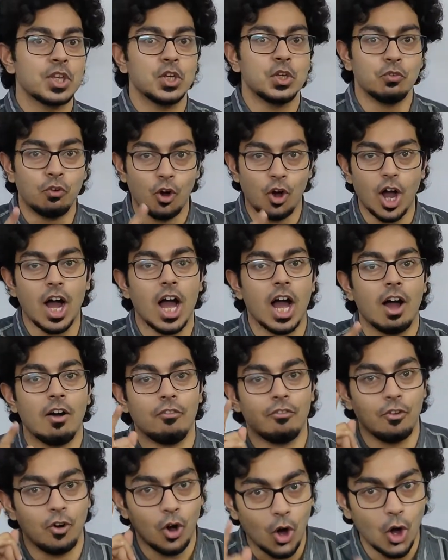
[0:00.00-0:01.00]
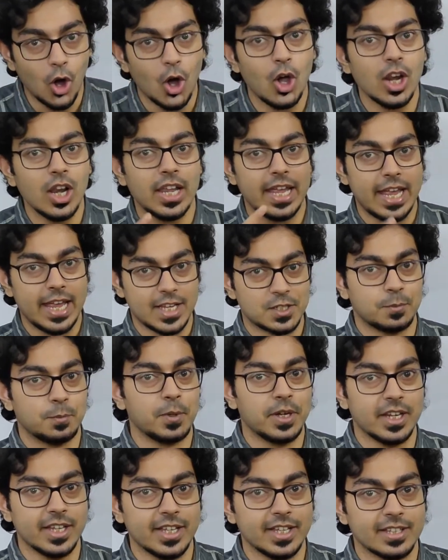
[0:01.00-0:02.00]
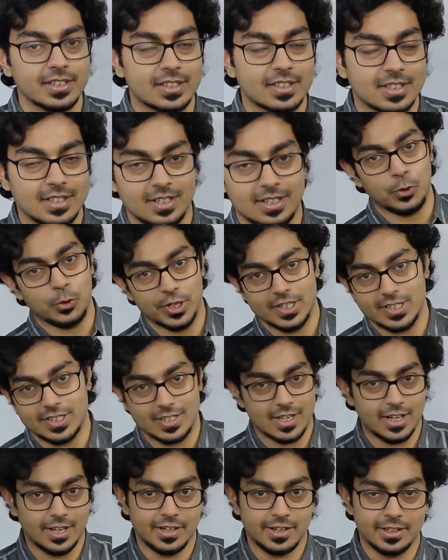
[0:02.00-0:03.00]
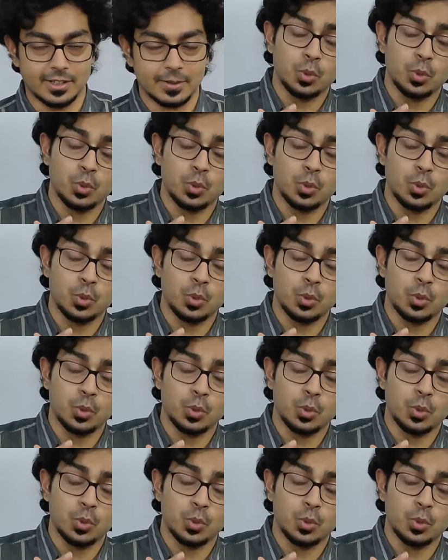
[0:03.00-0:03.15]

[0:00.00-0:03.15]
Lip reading: you have all experienced what is current.